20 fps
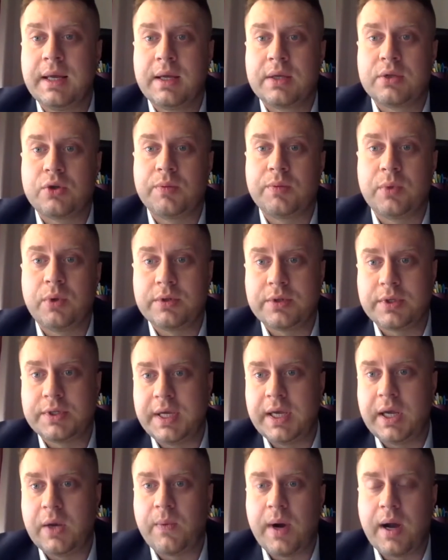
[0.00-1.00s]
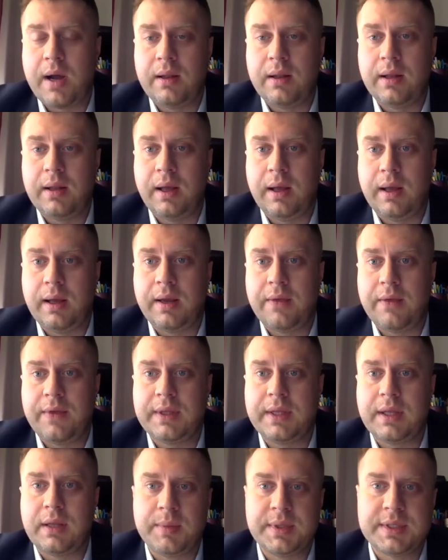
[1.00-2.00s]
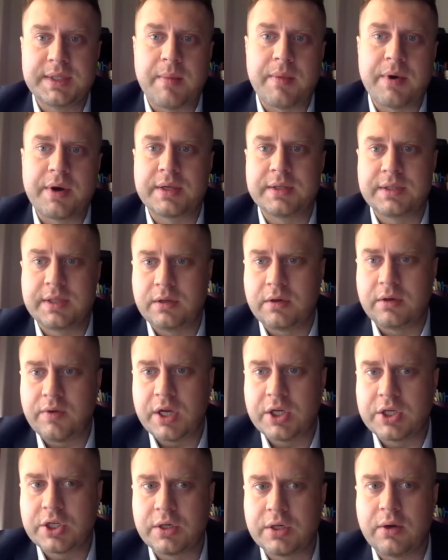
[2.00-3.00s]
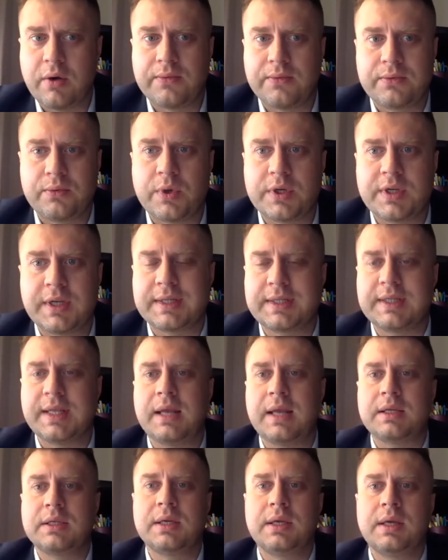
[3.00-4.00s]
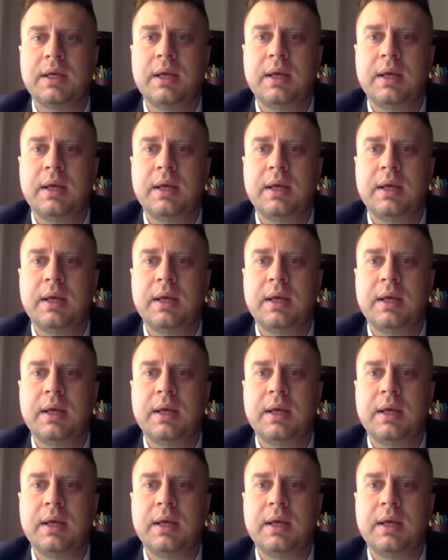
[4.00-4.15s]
So it may also take a while, and I think there will be some reconsideration of to what extent